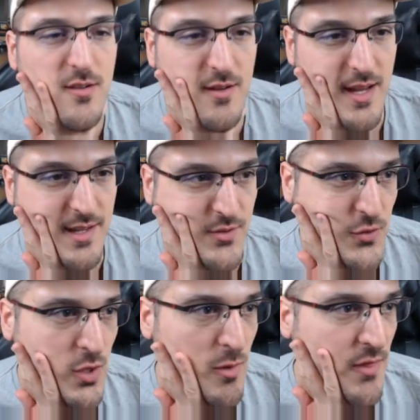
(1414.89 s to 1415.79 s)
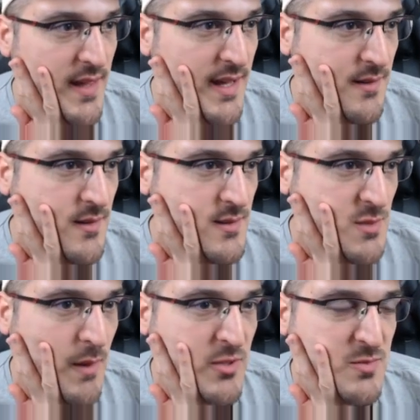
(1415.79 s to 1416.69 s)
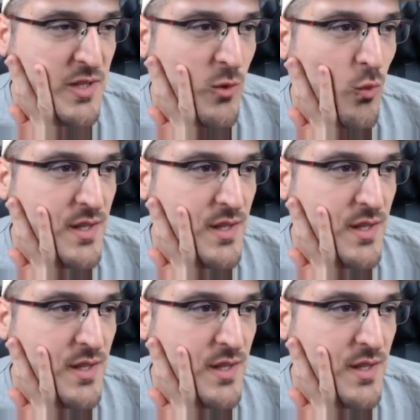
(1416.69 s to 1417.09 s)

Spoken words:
Okay, good to know about that. So my opponent's playing